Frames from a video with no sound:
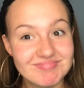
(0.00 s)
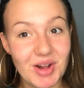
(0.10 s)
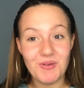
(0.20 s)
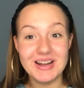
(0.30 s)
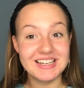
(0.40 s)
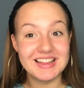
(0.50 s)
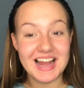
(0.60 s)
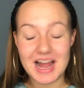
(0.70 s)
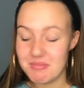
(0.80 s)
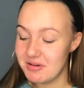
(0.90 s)
When did that
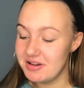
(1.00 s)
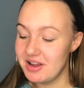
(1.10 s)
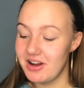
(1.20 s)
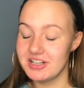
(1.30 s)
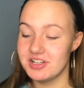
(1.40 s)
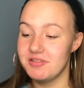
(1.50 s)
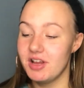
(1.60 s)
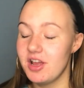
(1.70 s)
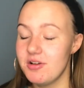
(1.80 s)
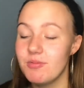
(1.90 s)
happen? I don't
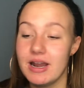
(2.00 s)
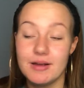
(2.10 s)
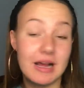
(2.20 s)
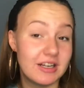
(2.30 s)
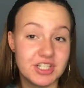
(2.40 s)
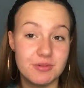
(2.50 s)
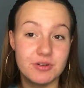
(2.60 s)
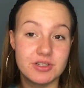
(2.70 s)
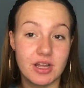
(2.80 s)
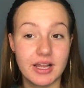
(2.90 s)
know. Well, it actually
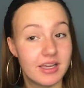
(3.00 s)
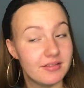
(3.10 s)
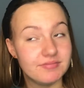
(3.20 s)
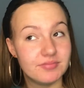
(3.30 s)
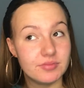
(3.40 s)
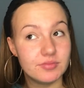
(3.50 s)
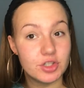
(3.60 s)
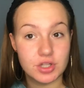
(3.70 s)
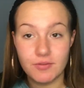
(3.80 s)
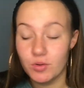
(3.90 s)
was like
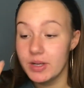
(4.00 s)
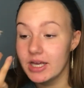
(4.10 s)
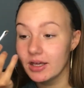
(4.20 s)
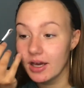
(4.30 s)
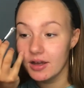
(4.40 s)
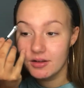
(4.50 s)
just over a week ago.